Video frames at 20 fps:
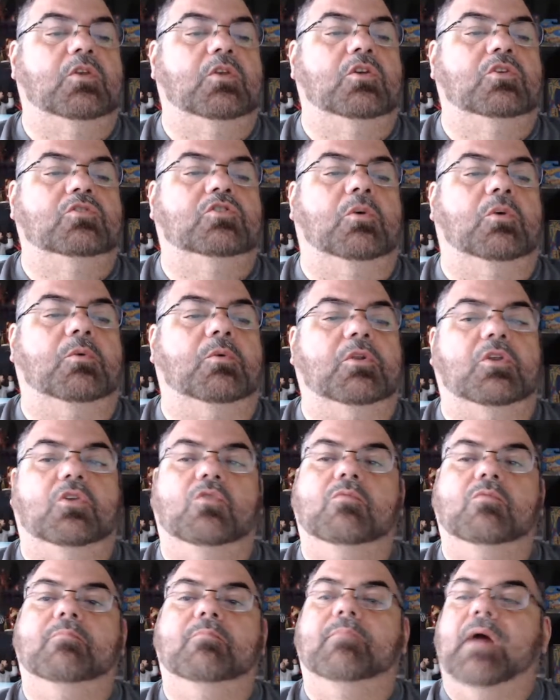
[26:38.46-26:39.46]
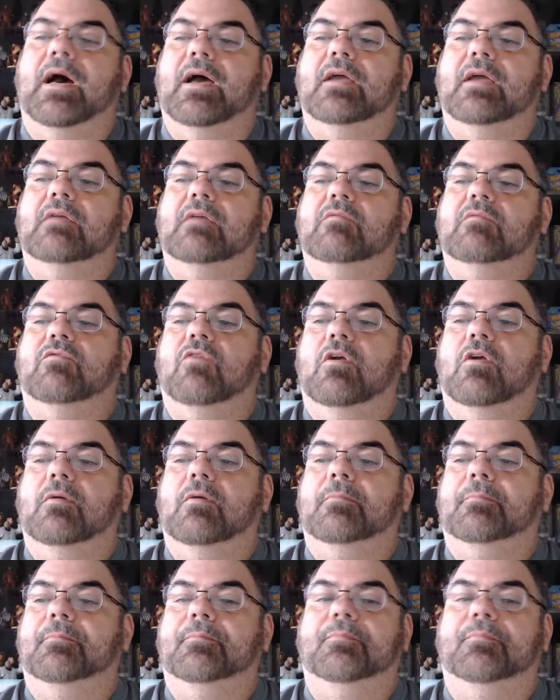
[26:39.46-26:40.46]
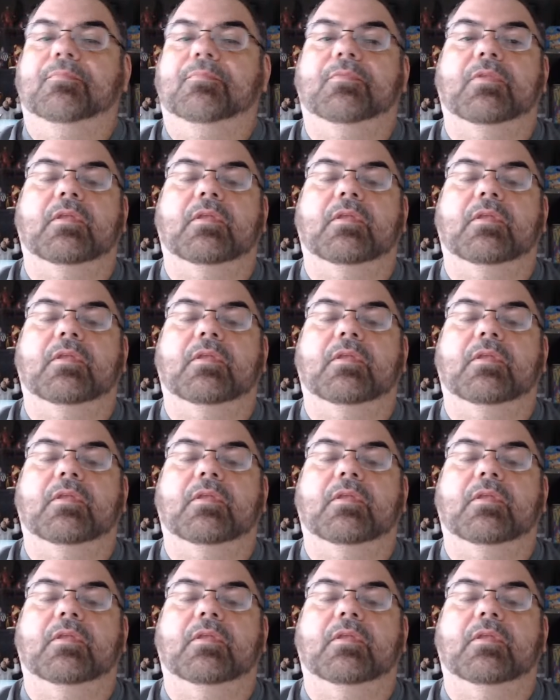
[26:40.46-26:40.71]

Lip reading: So when you buy from